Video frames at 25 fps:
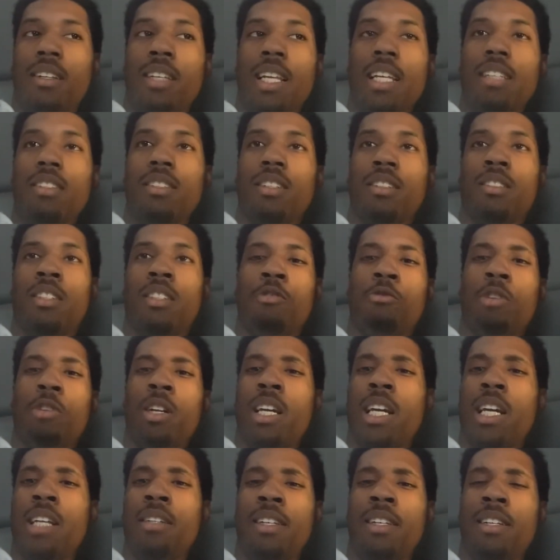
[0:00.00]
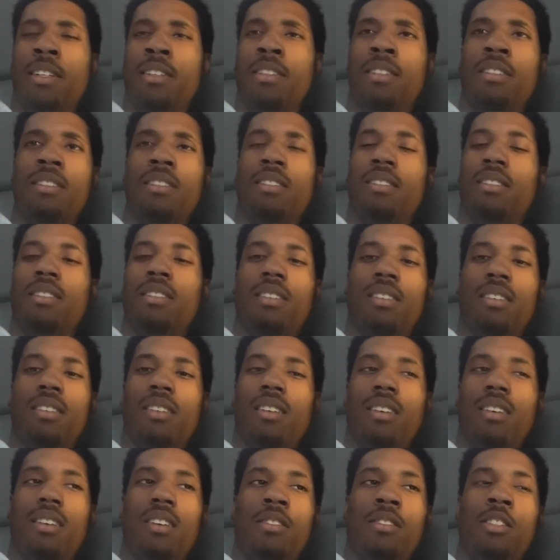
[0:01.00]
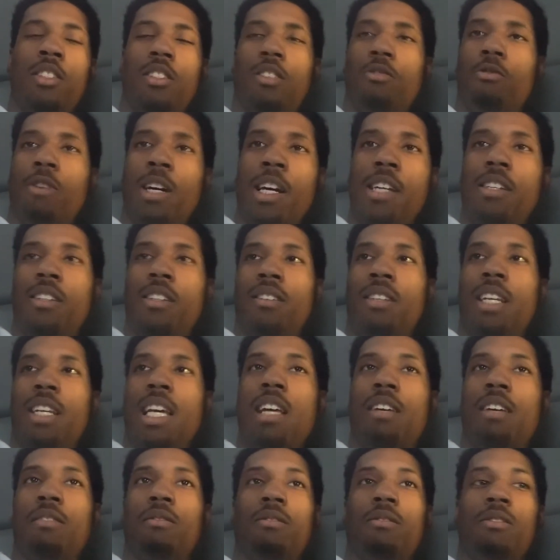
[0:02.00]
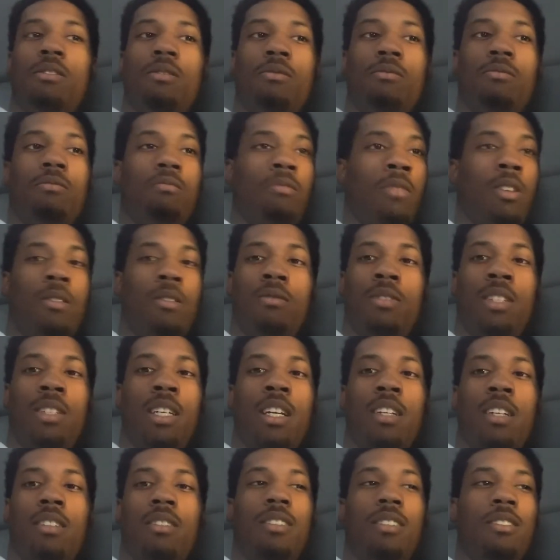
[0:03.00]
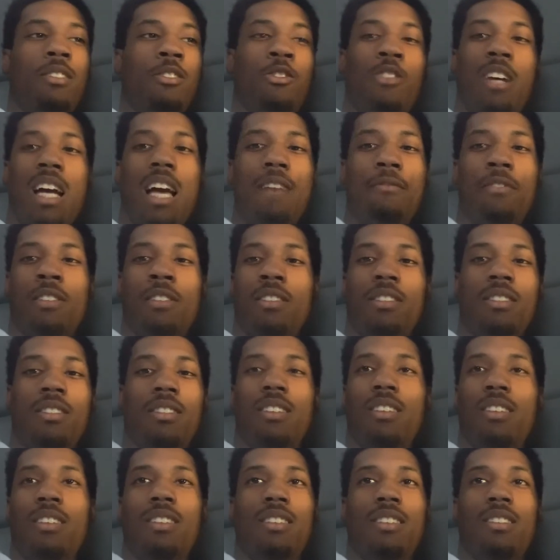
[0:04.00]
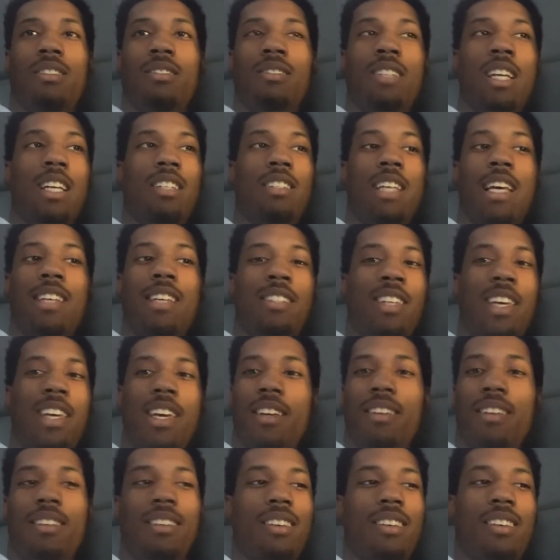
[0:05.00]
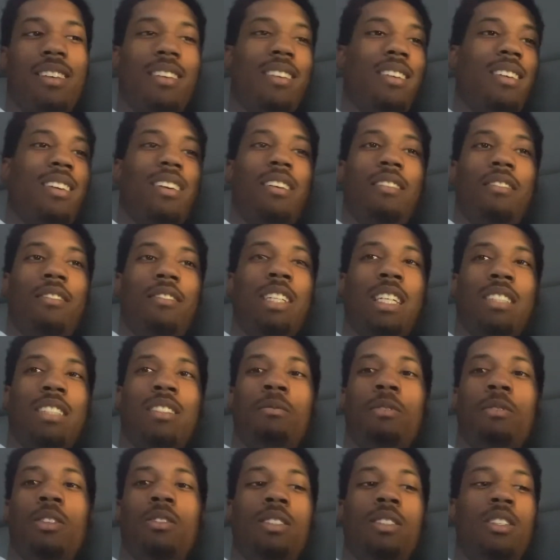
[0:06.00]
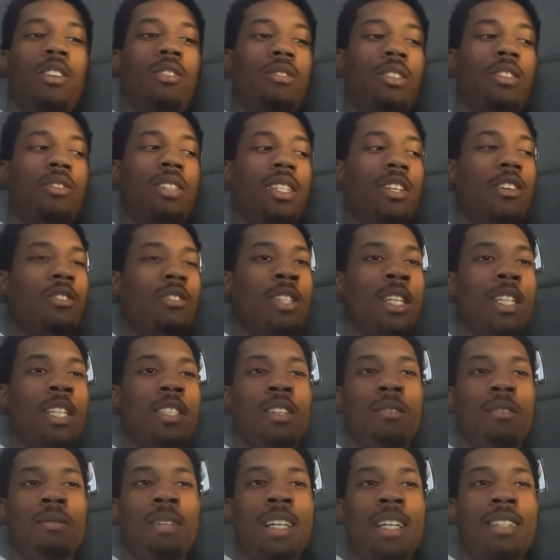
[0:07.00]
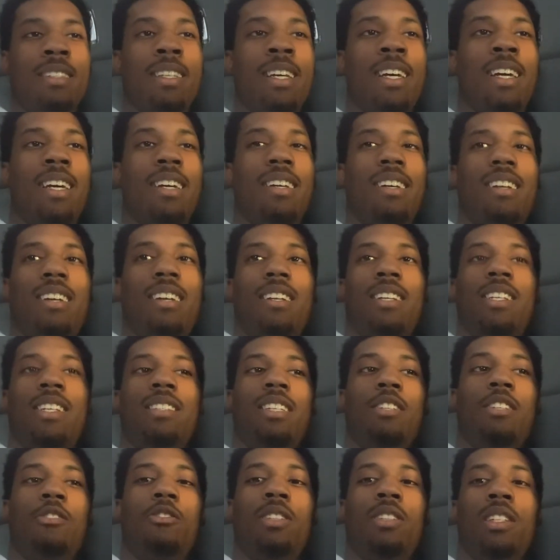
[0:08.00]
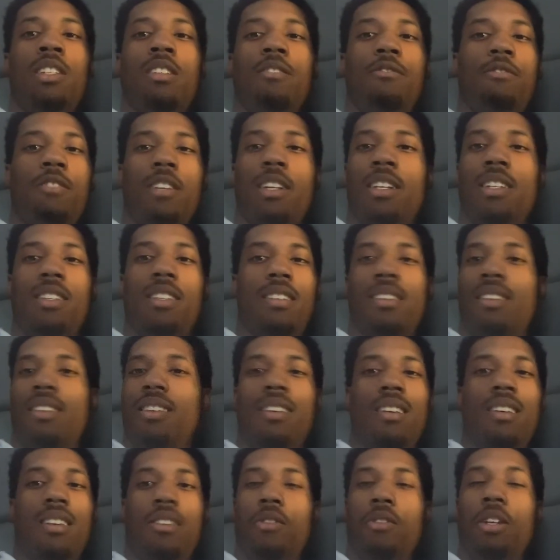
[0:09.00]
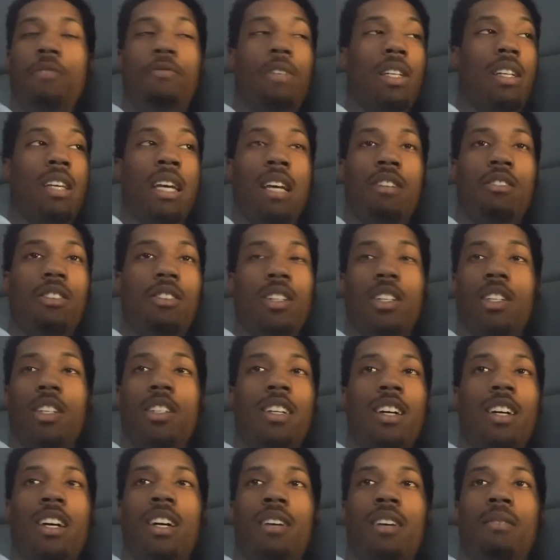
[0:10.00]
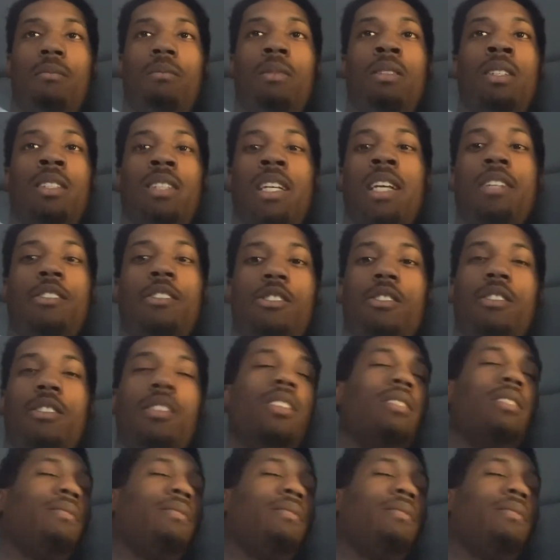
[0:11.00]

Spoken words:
That's a career ending situation. That, you know what I'm saying? Driving, that's it. You got something up your DOT, something like that, and they say you're stealing freight, you ain't finna have no other job in this industry.